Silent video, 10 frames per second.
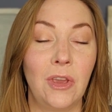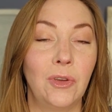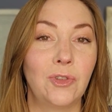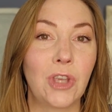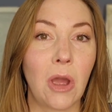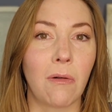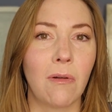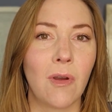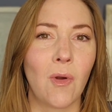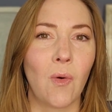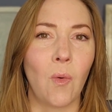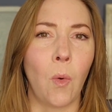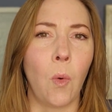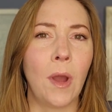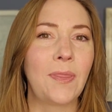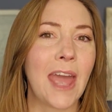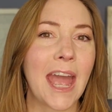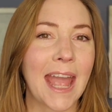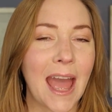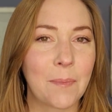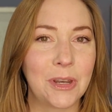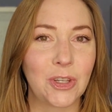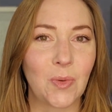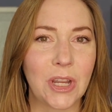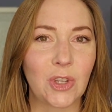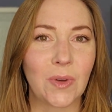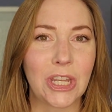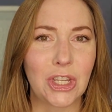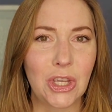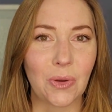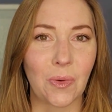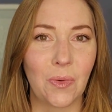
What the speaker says: So, what the heck happened in 2022?